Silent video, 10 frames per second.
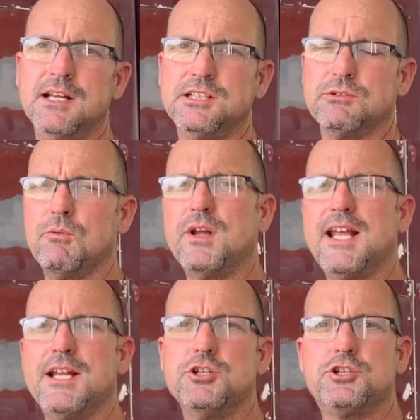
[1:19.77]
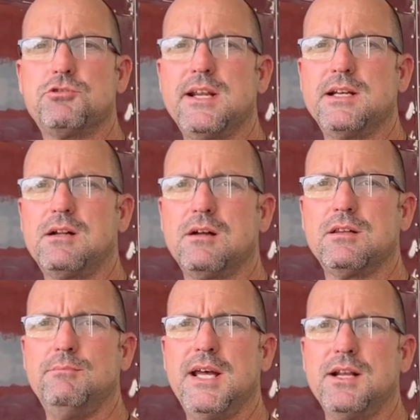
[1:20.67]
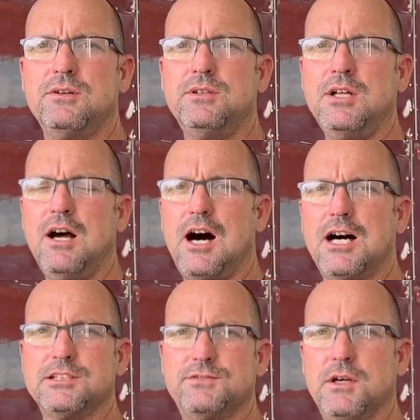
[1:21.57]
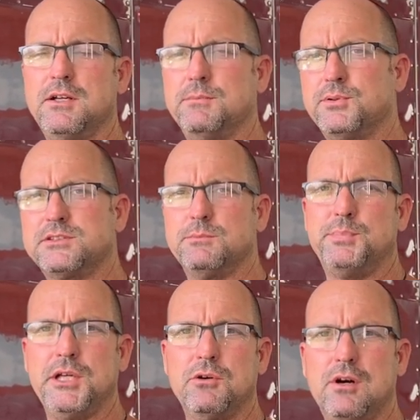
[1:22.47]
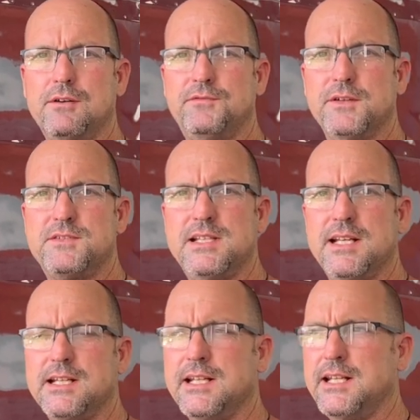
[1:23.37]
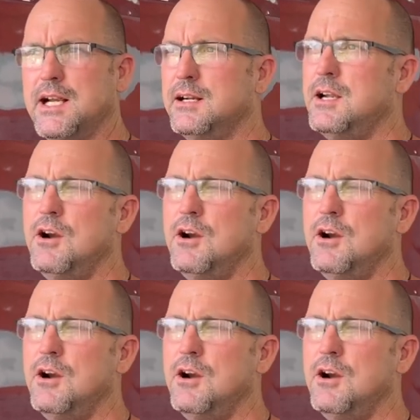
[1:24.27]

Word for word: So we went ahead and treated all the metal, Ospho'd it, put some POR 15 in there,